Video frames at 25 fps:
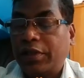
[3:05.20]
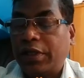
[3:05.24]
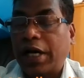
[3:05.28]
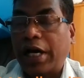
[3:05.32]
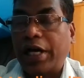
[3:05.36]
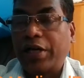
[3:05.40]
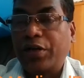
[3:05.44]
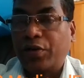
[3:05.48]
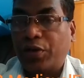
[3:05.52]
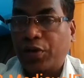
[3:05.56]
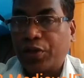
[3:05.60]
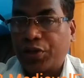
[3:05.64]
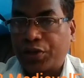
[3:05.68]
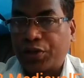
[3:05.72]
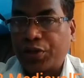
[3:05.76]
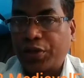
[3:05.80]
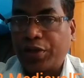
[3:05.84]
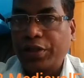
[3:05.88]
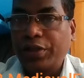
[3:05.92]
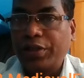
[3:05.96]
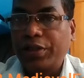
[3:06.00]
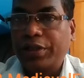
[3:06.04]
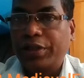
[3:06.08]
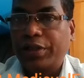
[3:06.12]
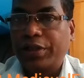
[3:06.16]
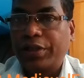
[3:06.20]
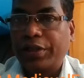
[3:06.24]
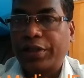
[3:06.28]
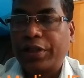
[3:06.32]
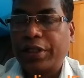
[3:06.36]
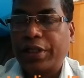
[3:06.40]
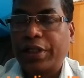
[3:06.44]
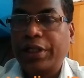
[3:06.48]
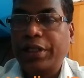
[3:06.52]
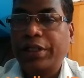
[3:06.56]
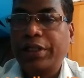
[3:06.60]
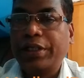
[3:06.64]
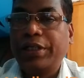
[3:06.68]
and also
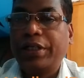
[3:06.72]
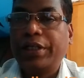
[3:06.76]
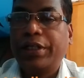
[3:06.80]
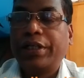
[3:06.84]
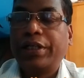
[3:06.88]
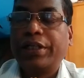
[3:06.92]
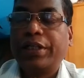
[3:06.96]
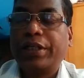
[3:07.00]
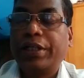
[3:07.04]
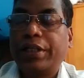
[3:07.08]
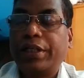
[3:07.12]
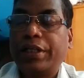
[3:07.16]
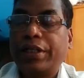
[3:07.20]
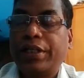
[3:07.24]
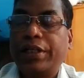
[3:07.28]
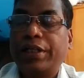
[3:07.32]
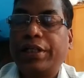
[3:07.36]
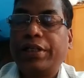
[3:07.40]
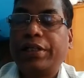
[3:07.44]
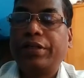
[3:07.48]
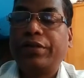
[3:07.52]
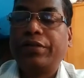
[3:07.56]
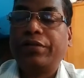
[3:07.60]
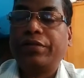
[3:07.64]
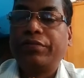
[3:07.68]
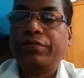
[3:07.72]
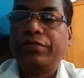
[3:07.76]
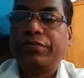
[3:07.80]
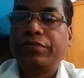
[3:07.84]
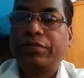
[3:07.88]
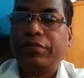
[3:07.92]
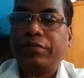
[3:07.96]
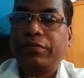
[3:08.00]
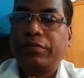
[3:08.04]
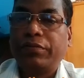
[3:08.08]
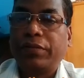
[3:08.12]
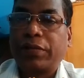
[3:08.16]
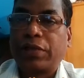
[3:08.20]
the
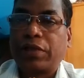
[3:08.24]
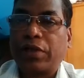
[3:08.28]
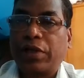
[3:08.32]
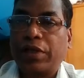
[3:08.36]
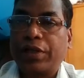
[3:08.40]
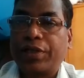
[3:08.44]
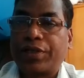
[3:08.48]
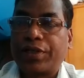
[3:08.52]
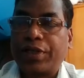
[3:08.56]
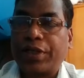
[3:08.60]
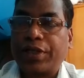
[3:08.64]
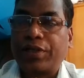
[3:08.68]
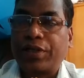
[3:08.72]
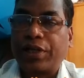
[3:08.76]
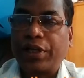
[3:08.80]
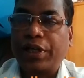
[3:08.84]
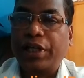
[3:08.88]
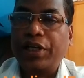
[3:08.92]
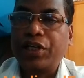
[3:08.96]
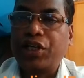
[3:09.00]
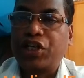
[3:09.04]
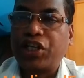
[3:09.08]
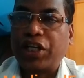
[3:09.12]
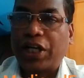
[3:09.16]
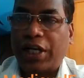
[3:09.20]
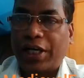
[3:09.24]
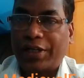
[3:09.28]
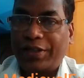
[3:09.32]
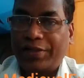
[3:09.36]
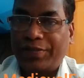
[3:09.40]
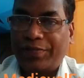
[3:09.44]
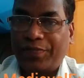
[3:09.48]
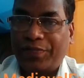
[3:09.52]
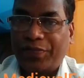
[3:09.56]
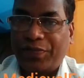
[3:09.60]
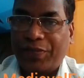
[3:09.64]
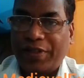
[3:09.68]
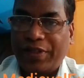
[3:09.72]
what called Central Asia.
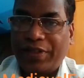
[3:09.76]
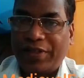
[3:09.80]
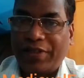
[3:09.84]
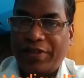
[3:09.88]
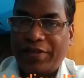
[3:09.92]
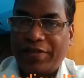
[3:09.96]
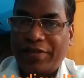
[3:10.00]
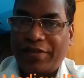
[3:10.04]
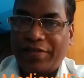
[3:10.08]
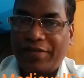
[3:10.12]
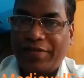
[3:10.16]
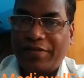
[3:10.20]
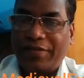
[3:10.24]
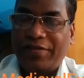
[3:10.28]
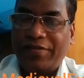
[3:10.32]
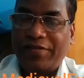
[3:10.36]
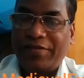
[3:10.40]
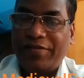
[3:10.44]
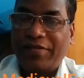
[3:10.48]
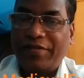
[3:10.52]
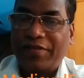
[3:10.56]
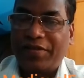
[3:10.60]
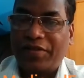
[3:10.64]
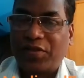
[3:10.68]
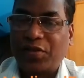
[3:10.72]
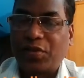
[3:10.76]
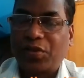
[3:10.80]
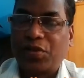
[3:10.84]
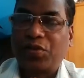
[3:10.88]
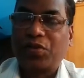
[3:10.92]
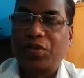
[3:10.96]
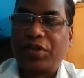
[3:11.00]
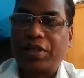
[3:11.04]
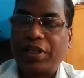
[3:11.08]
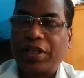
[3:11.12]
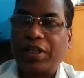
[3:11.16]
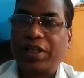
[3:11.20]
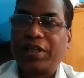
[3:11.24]
So to
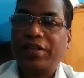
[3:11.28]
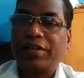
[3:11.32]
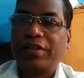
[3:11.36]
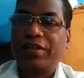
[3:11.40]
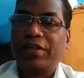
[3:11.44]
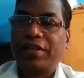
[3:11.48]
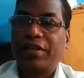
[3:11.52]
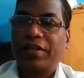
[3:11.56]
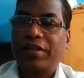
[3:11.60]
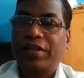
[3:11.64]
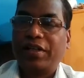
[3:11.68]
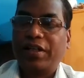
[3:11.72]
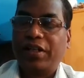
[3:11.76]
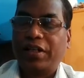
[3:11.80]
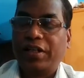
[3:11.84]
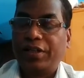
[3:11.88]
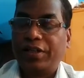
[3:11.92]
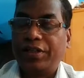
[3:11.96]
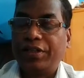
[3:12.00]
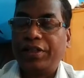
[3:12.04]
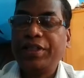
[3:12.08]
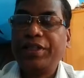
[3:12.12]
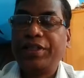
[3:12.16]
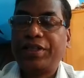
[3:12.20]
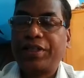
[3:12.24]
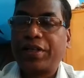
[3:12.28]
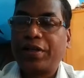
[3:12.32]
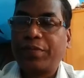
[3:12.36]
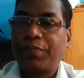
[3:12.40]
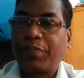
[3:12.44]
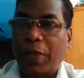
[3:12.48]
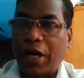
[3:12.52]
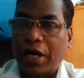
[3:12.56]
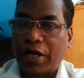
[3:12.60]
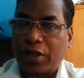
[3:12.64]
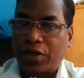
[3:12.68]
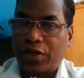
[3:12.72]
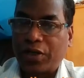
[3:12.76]
say, eastern
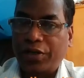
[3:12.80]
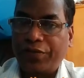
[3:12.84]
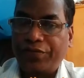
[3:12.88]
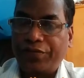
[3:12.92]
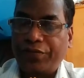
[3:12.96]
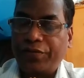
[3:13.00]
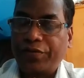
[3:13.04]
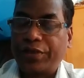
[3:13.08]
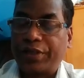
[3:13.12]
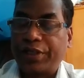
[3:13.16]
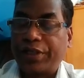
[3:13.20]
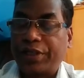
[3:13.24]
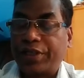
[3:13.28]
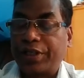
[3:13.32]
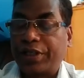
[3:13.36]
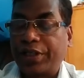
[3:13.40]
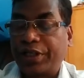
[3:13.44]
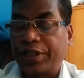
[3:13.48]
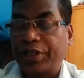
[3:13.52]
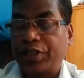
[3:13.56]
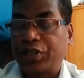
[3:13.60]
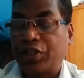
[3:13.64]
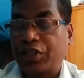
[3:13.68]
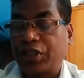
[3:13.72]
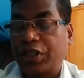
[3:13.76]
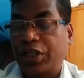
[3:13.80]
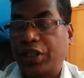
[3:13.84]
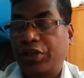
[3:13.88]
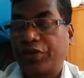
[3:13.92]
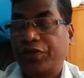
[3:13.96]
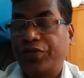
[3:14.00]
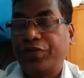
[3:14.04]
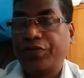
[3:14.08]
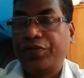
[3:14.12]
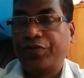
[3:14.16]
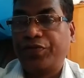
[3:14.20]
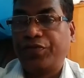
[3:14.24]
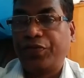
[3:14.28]
part of Central Asia,
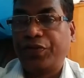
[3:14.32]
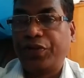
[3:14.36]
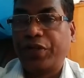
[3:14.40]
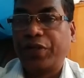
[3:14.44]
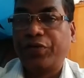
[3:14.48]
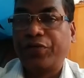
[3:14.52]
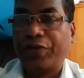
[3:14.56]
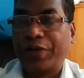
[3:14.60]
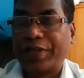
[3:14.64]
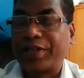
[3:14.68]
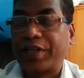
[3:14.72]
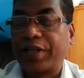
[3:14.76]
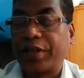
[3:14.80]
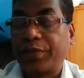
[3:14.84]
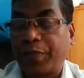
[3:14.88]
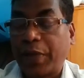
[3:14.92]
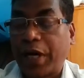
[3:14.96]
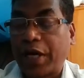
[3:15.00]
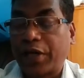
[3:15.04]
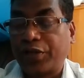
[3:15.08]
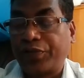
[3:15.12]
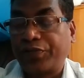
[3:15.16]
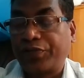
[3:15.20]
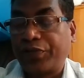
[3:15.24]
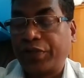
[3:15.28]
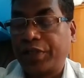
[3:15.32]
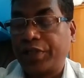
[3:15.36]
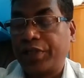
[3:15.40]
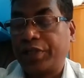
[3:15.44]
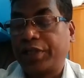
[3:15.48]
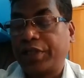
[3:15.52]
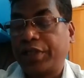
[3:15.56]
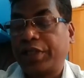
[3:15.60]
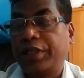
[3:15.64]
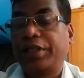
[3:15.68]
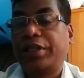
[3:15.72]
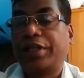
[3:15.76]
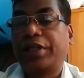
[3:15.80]
the western part of
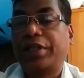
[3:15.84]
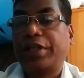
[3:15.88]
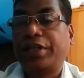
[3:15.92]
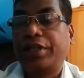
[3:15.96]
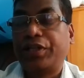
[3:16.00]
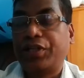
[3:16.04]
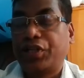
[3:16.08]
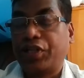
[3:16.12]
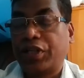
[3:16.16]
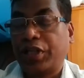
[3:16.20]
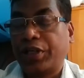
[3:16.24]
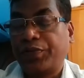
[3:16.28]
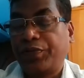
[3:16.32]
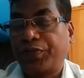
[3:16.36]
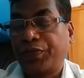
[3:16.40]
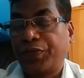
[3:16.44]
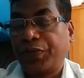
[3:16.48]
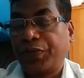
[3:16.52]
Central Asia.